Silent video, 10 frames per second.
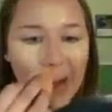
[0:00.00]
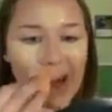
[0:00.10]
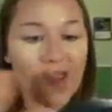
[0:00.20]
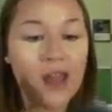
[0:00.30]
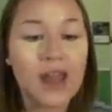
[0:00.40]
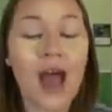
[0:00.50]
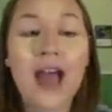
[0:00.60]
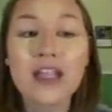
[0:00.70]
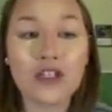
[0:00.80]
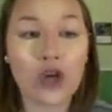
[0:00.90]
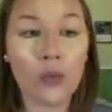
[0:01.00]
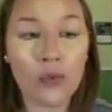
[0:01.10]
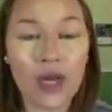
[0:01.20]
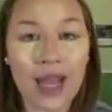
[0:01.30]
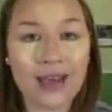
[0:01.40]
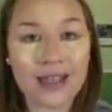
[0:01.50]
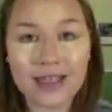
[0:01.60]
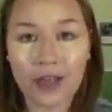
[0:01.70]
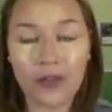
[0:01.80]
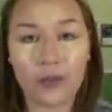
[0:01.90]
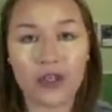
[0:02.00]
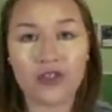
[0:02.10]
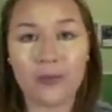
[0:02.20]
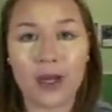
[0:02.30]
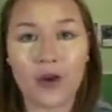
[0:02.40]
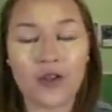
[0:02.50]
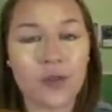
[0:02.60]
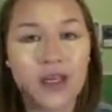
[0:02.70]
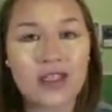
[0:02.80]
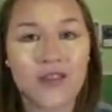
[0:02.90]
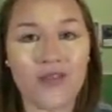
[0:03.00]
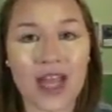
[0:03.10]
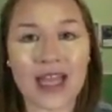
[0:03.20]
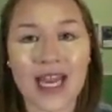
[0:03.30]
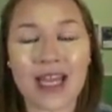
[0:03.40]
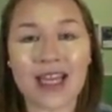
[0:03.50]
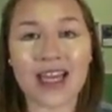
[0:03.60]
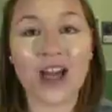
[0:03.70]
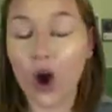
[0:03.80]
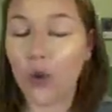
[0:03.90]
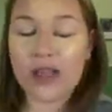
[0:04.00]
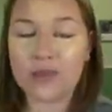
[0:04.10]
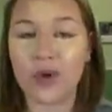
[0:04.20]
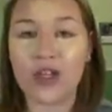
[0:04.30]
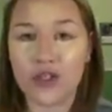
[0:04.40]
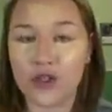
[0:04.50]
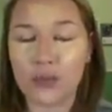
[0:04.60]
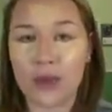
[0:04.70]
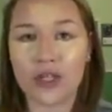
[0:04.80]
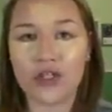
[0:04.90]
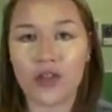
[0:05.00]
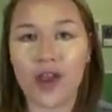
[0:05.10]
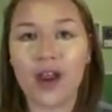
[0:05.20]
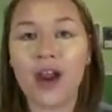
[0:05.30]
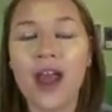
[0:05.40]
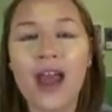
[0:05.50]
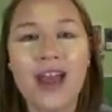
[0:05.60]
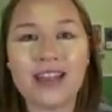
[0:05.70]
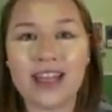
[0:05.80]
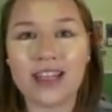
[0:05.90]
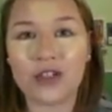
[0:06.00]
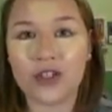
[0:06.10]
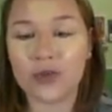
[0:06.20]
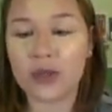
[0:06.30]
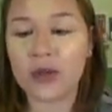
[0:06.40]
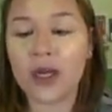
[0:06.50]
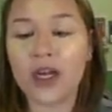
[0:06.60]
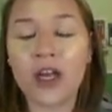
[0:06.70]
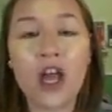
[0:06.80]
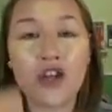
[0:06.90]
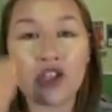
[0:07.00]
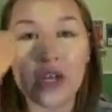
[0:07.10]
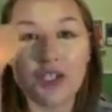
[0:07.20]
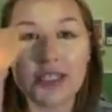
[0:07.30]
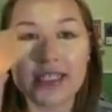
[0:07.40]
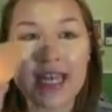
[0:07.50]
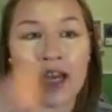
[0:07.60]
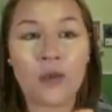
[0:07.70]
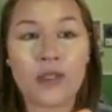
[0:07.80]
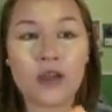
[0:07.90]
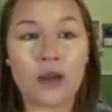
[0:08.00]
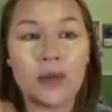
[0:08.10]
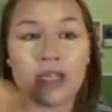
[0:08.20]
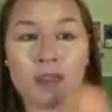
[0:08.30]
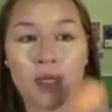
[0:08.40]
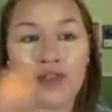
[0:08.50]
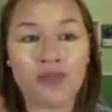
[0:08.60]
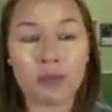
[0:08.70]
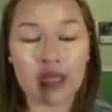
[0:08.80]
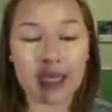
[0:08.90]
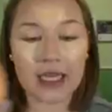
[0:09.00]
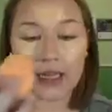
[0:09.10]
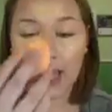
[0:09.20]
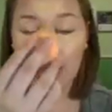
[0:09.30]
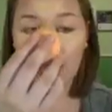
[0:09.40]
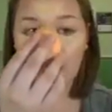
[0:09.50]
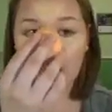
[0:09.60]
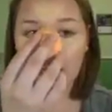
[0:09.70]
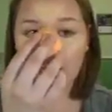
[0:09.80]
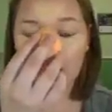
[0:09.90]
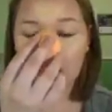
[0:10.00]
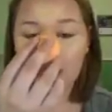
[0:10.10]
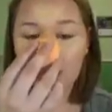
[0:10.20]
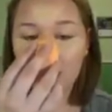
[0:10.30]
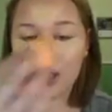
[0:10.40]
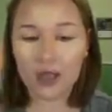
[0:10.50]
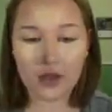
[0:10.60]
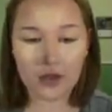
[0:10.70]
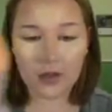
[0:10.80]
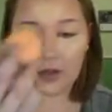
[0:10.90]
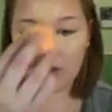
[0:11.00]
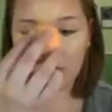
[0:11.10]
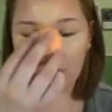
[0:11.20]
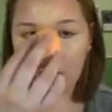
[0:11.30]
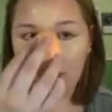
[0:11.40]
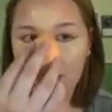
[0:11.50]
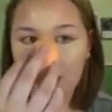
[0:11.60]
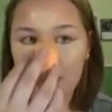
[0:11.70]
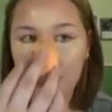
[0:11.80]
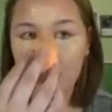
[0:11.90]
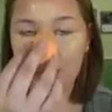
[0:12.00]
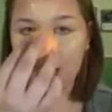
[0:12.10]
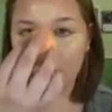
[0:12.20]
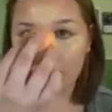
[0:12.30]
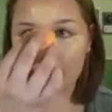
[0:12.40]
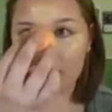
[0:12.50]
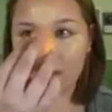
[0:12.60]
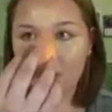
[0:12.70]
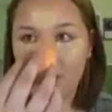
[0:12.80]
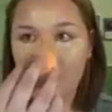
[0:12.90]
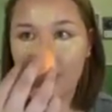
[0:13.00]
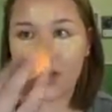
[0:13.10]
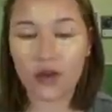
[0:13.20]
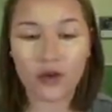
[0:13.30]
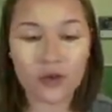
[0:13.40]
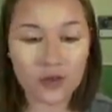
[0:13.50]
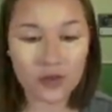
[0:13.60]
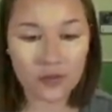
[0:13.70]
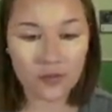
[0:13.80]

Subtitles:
And then I don't put any down the bridge of my nose because I find that I always put too much there and then it looks really weird. So I just take what's on my sponge from blending that out and just lightly go down the center of my nose.